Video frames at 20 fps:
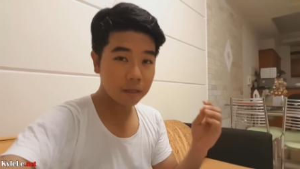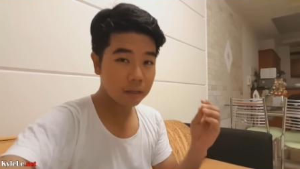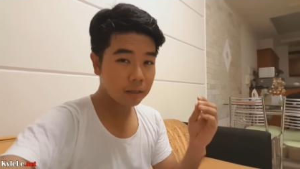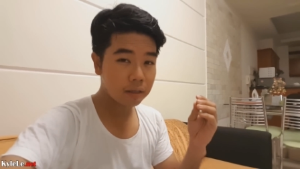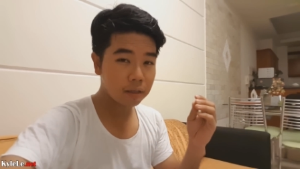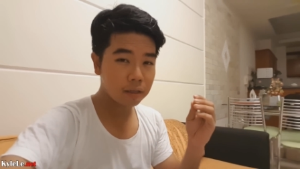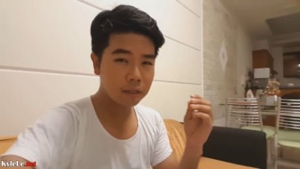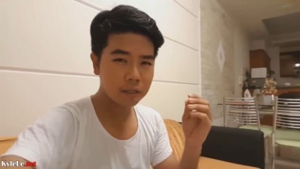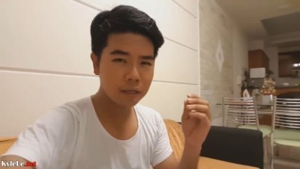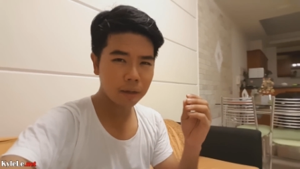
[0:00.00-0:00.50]

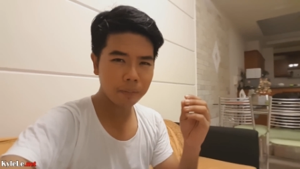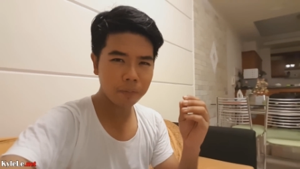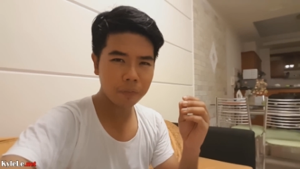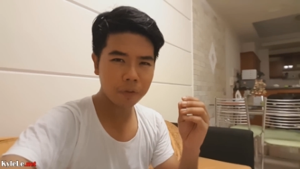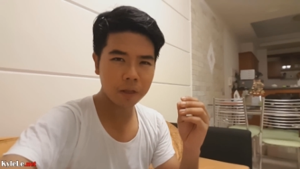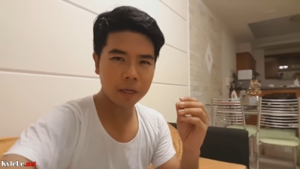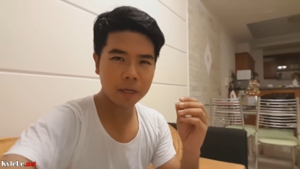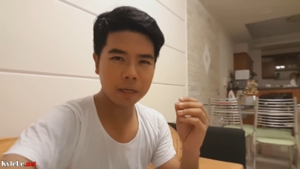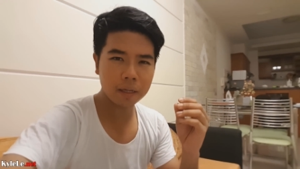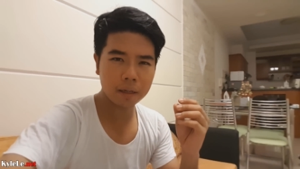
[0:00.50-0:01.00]
This is
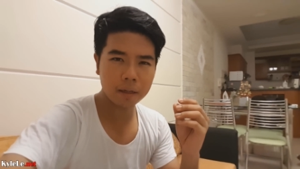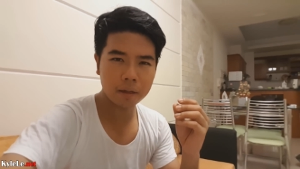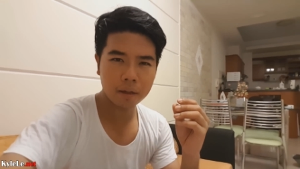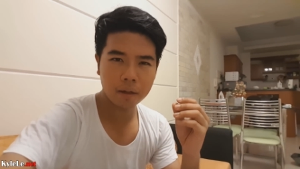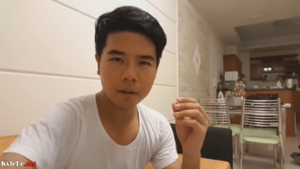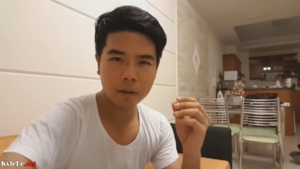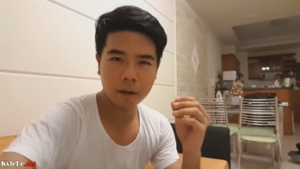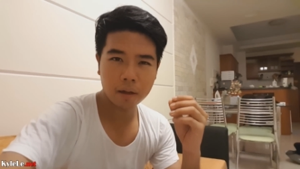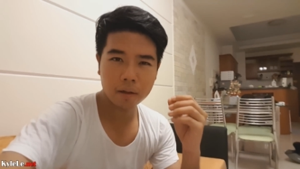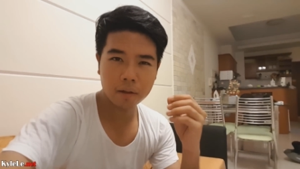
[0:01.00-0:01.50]
something
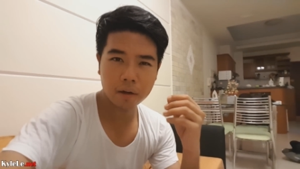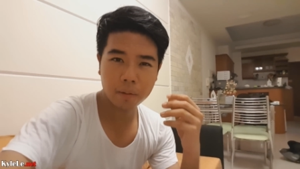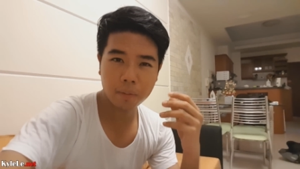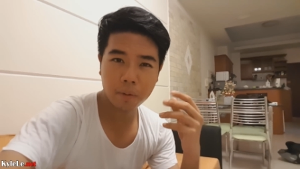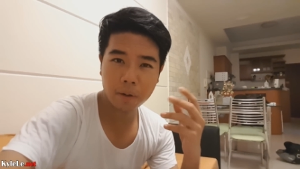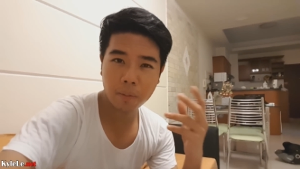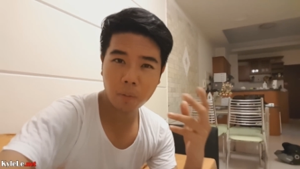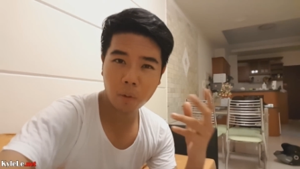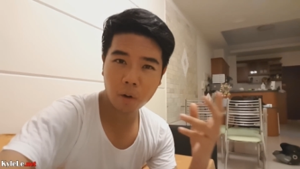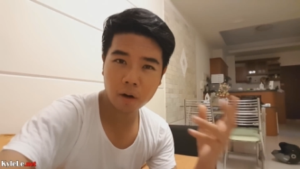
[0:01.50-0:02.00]
a little
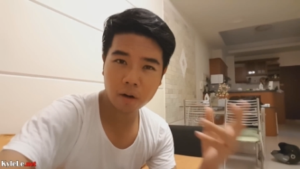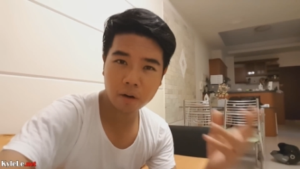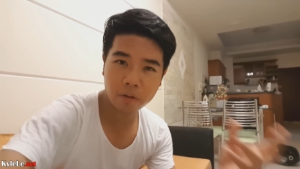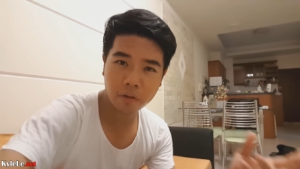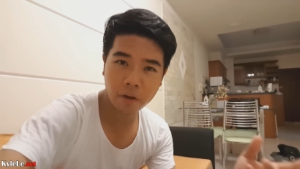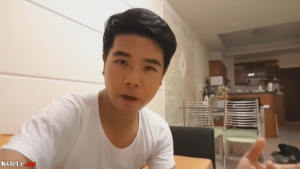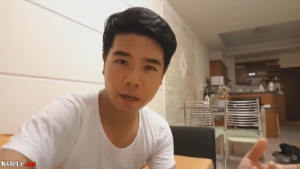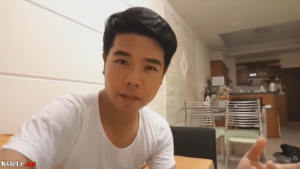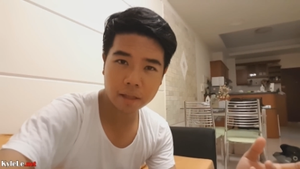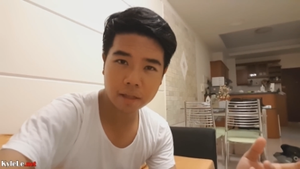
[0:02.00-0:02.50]
bit more
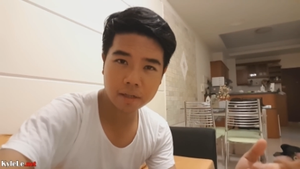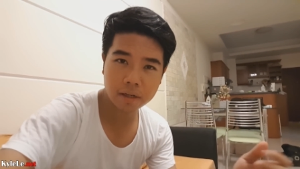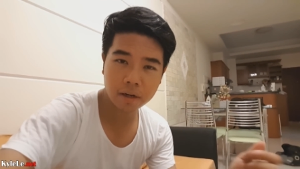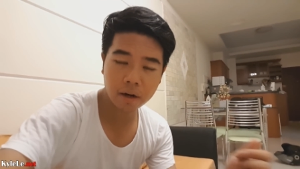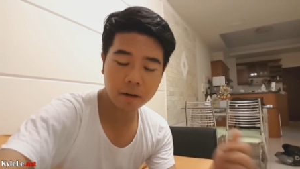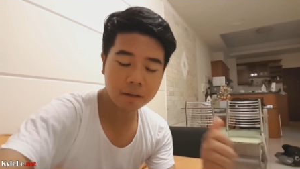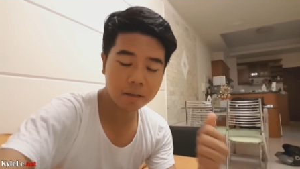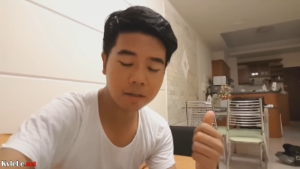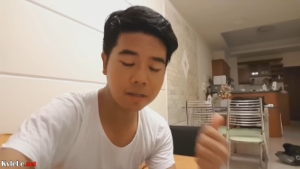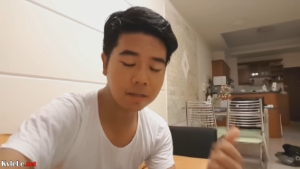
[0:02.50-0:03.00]

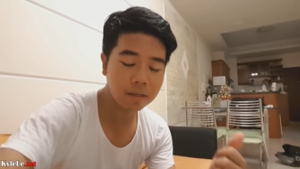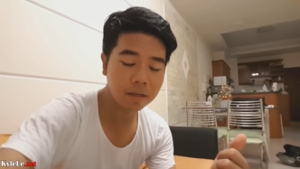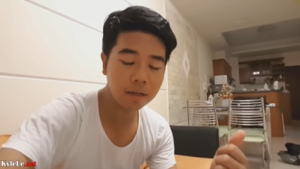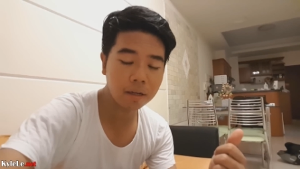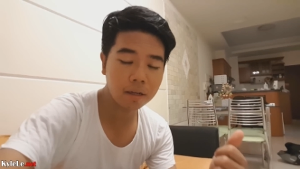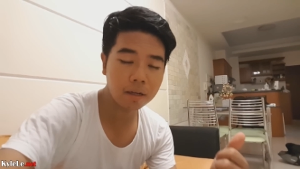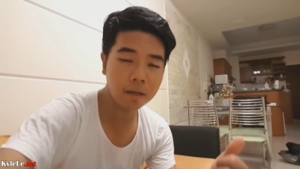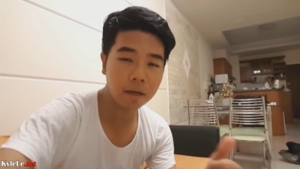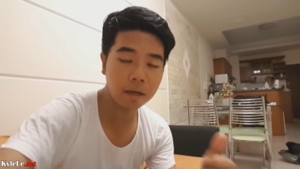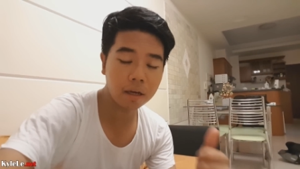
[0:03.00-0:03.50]
advanced.
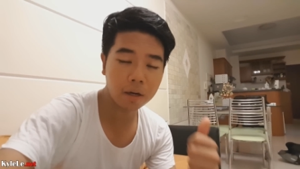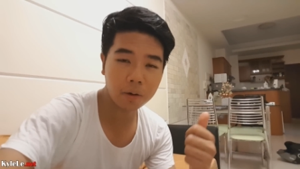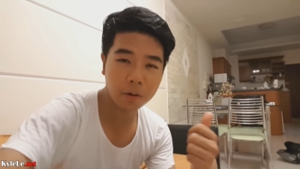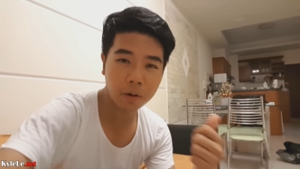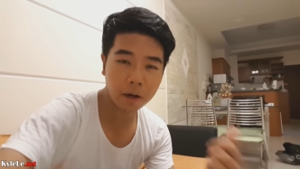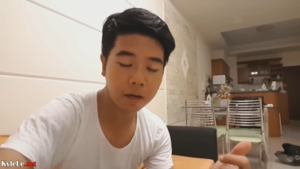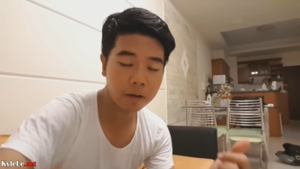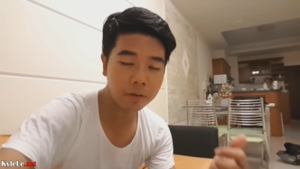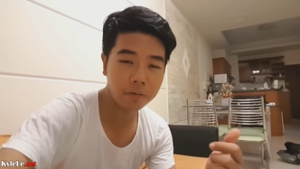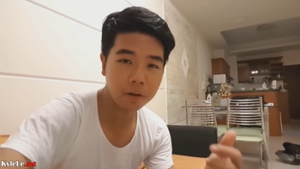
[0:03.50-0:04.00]
Artistically and
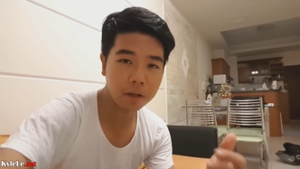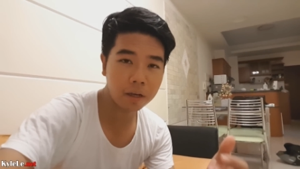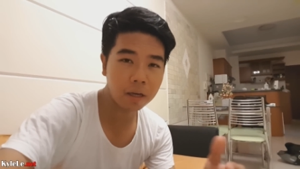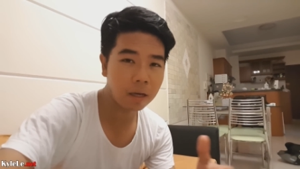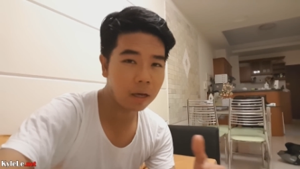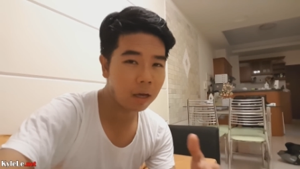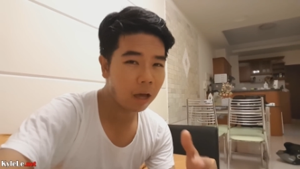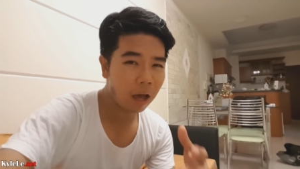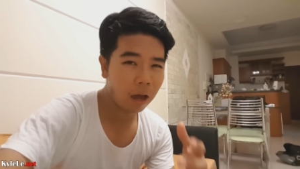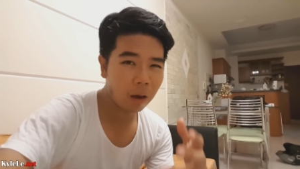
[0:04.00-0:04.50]

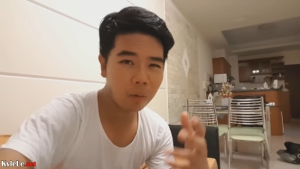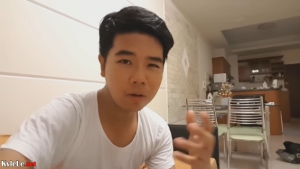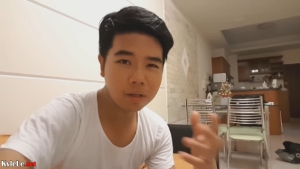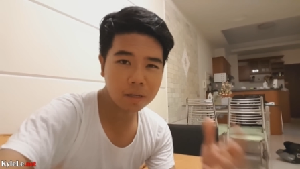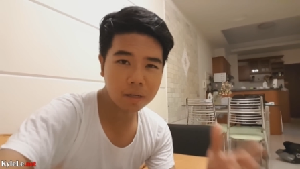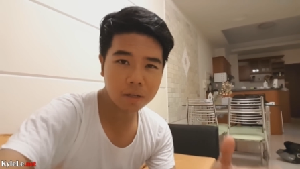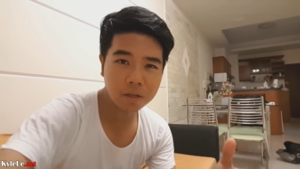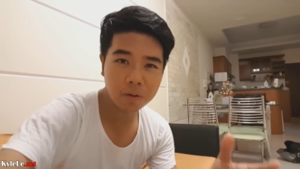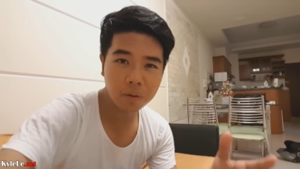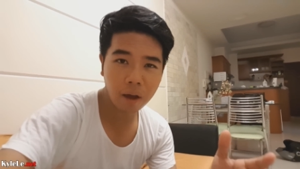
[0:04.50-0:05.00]
creatively, I
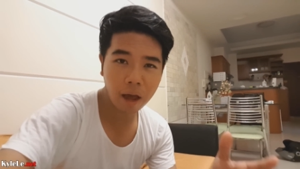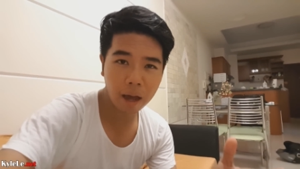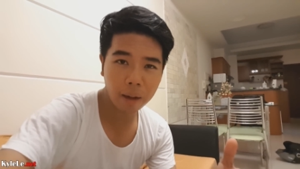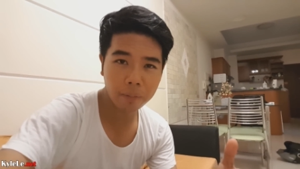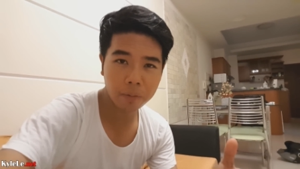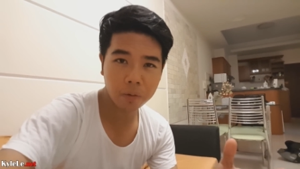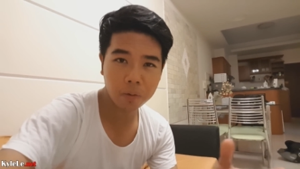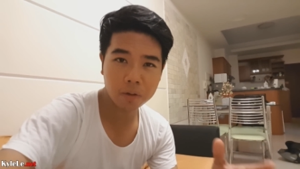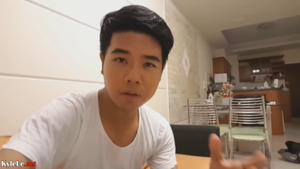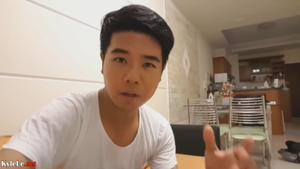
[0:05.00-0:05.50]
wasn't too
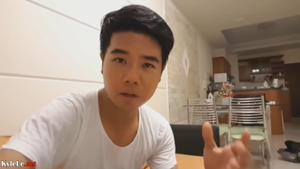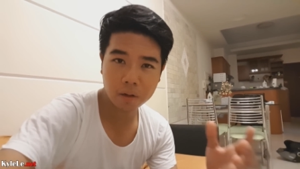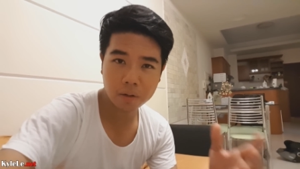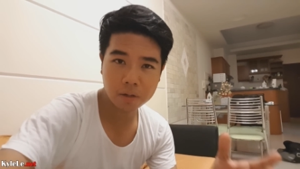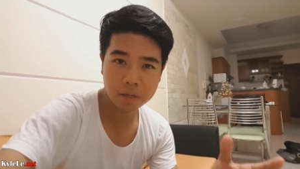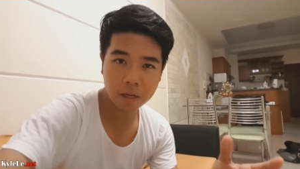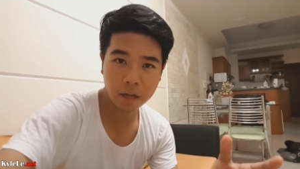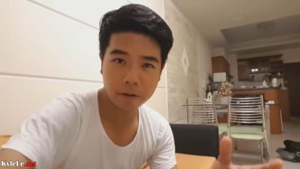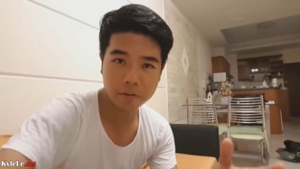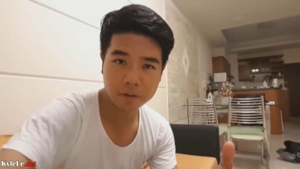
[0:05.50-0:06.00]
happy with the
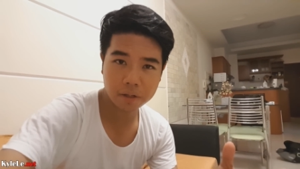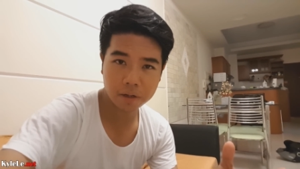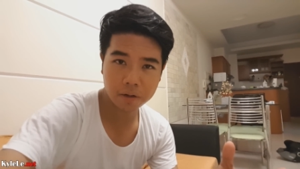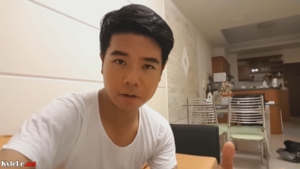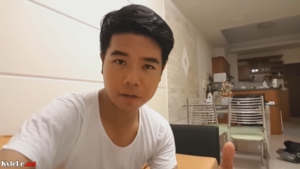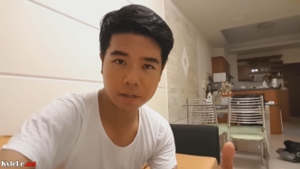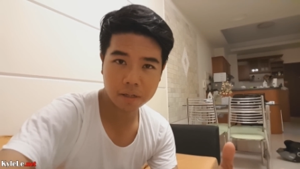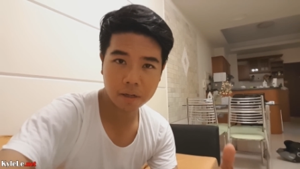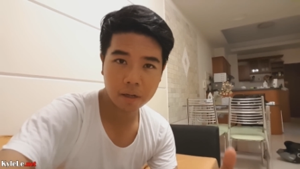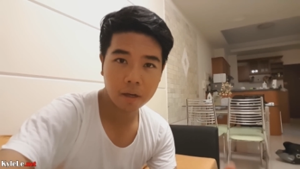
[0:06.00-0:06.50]
Loose Life
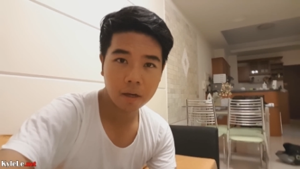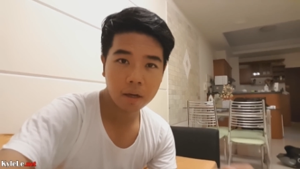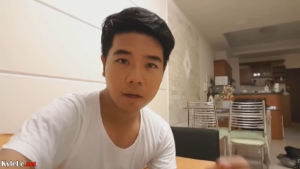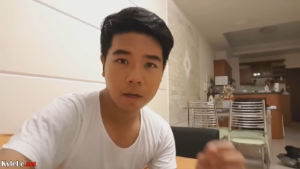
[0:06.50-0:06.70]
series.